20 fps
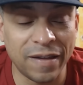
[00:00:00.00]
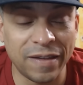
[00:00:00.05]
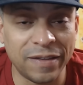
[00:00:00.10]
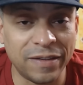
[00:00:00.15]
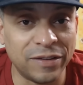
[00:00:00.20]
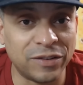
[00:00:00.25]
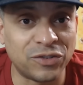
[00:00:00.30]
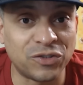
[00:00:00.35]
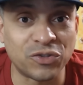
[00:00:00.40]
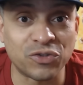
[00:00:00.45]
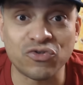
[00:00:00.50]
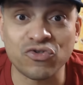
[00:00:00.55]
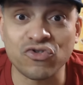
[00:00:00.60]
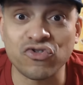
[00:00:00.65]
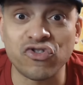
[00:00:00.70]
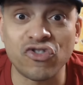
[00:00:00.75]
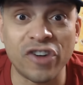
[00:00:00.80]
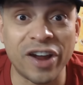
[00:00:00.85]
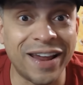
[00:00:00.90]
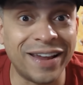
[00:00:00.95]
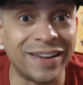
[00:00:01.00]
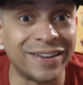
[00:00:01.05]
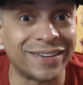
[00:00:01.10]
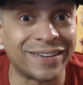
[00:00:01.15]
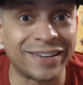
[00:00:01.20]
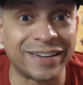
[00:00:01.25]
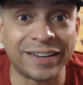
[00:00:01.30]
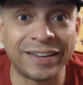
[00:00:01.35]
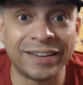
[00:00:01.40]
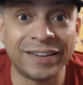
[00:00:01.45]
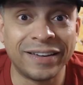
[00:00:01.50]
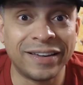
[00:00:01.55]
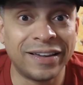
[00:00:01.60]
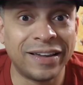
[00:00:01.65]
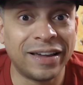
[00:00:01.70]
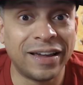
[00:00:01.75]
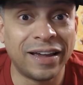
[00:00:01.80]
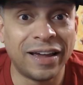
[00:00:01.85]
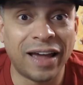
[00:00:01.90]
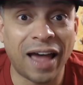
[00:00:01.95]
It's just crazy
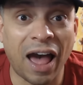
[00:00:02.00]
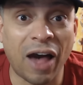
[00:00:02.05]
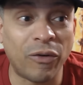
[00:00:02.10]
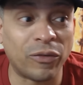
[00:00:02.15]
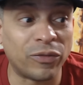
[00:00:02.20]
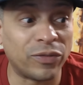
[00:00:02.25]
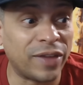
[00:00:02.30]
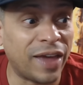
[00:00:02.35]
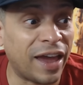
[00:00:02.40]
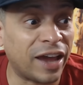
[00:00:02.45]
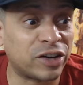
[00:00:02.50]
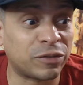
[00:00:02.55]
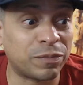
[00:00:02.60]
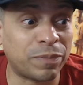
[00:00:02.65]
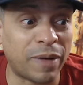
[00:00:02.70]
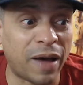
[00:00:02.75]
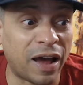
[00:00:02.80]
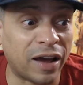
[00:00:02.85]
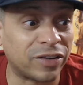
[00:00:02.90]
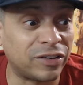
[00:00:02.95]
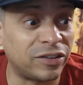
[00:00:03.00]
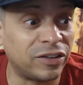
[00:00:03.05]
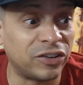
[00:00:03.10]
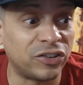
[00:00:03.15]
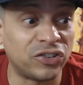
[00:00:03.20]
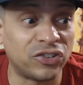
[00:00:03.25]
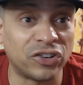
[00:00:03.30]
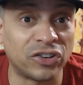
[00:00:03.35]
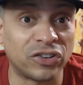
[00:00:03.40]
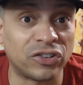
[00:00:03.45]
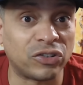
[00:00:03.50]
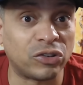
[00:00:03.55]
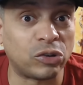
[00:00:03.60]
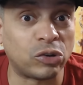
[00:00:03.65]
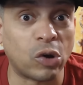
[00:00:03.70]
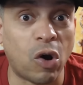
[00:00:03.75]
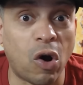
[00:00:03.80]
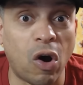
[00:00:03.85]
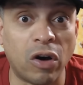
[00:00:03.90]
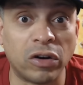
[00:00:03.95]
how Xbox is just
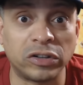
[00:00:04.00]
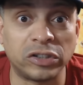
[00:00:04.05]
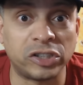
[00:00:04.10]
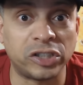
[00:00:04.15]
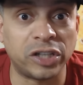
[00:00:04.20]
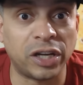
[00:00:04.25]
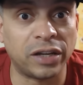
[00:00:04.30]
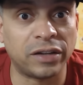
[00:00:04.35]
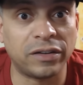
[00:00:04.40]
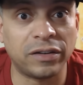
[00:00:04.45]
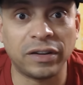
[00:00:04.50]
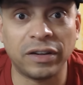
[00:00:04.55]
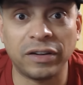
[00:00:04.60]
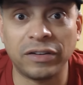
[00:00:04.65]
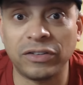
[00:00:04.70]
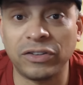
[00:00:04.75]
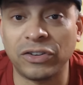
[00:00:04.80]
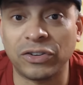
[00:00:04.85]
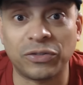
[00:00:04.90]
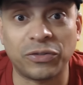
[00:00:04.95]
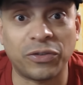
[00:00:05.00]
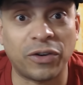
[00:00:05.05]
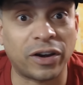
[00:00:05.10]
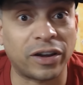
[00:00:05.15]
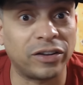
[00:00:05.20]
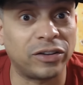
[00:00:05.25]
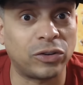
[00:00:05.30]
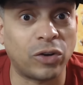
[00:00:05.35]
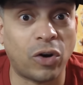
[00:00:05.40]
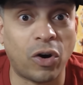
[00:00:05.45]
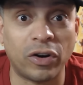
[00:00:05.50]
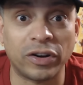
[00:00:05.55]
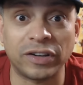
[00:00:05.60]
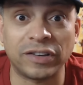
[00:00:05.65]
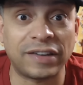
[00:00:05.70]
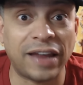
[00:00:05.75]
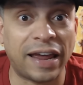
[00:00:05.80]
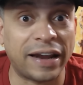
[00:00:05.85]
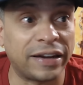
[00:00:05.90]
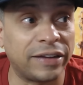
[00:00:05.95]
dog shit.
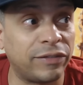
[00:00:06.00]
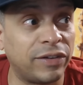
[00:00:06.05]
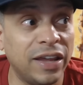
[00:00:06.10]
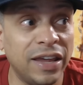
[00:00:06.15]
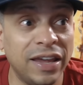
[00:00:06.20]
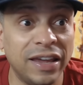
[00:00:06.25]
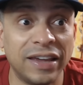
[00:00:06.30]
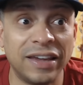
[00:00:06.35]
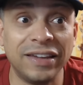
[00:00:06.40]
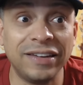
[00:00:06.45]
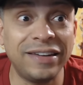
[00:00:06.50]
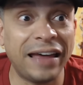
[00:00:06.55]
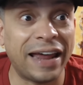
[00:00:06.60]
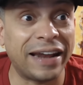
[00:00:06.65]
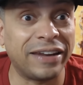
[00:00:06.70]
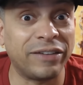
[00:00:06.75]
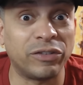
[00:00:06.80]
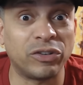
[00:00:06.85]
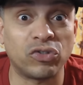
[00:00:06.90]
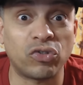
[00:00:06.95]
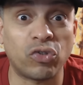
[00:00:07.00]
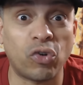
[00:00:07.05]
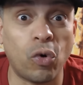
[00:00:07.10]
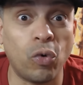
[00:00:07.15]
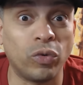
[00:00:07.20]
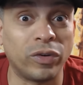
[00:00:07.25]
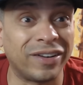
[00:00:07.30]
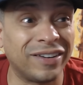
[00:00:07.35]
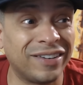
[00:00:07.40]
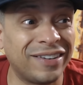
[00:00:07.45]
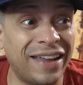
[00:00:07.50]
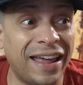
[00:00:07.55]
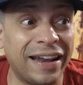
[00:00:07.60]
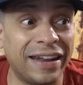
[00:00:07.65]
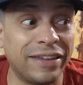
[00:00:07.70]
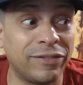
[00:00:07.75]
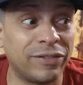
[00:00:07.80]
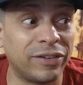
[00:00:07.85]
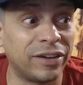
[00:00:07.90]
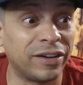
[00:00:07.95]
It's not even trolling. It's not
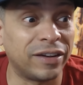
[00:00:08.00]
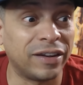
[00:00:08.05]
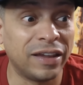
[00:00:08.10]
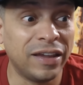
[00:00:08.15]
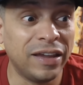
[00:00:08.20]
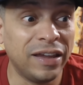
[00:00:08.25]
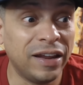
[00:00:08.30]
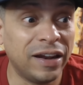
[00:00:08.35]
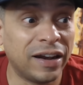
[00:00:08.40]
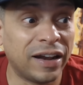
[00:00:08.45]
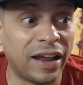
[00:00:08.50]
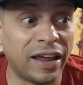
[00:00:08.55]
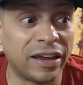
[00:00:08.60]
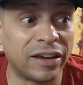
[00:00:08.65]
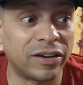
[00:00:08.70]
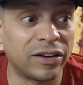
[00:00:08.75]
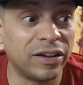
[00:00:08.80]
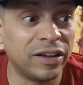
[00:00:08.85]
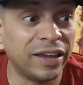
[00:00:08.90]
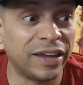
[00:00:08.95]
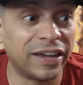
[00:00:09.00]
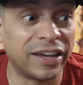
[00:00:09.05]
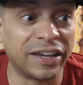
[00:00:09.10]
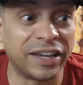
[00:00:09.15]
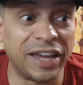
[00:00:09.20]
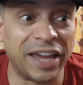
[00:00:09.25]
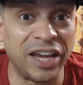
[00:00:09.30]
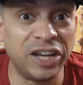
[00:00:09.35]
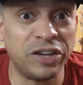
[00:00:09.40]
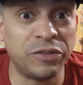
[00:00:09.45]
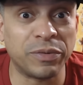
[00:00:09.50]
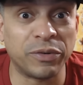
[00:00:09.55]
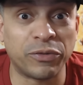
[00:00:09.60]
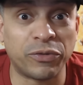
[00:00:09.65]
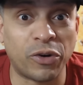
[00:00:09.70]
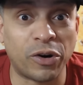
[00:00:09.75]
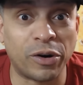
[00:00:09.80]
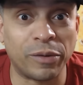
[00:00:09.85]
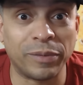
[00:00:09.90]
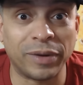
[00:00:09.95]
even like engagement
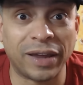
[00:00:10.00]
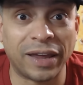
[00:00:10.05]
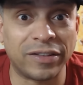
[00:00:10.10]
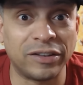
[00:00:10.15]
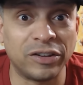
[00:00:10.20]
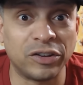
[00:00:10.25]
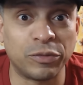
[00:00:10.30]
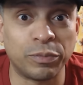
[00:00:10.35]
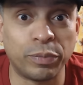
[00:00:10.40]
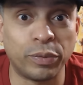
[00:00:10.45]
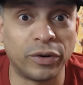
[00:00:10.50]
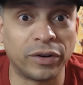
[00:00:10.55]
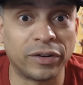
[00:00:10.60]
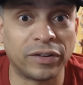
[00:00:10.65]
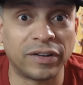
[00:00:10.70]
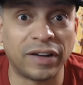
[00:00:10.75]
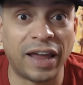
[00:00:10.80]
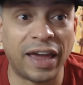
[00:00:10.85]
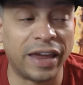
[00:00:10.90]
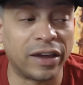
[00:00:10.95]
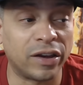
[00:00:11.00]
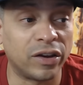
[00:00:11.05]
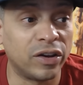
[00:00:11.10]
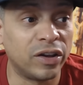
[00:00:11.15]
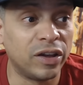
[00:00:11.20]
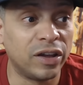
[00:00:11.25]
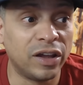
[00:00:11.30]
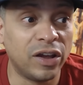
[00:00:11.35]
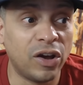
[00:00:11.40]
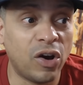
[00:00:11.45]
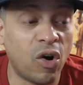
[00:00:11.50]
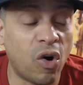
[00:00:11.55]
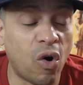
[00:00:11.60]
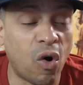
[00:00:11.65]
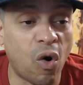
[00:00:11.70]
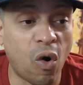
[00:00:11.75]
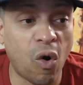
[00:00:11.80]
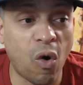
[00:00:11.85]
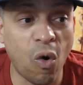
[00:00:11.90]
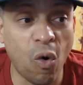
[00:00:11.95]
farming at this point. Like,
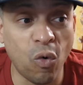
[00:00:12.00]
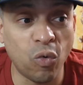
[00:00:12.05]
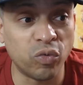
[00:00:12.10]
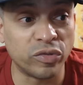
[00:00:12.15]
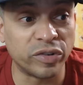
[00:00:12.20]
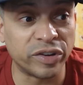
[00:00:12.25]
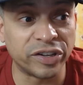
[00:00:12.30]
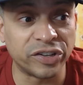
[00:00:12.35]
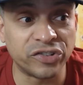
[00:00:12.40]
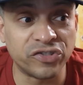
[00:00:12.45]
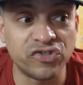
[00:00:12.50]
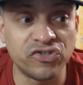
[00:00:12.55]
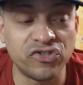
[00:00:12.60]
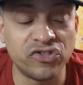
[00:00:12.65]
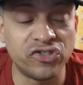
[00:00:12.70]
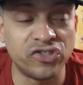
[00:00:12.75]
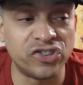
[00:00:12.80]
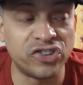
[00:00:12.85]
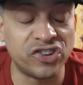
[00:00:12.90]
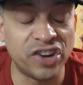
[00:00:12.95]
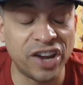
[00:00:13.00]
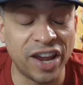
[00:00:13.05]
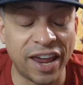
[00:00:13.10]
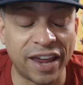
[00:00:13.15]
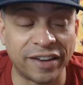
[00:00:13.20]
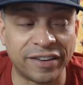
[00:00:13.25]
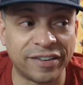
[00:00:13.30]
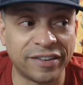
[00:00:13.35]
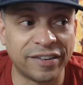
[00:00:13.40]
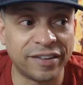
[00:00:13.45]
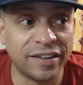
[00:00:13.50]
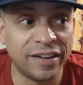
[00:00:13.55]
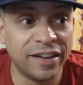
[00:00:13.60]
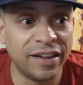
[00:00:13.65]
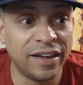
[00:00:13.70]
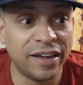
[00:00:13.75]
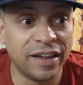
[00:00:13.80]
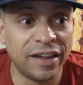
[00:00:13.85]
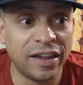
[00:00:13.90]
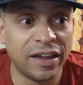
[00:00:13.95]
holy shit.
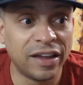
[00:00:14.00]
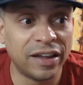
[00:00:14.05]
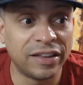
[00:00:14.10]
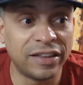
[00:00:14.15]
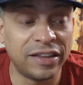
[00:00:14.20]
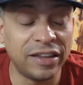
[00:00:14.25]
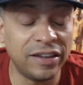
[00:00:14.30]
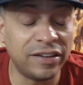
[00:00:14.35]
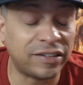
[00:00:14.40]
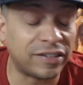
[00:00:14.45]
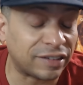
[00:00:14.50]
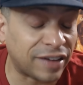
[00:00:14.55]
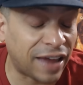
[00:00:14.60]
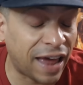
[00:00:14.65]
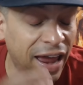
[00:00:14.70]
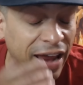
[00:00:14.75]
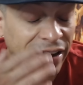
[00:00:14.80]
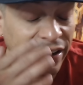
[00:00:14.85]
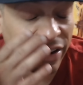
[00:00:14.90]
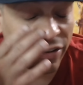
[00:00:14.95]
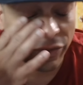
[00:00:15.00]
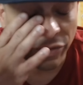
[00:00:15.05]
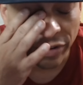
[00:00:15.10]
I never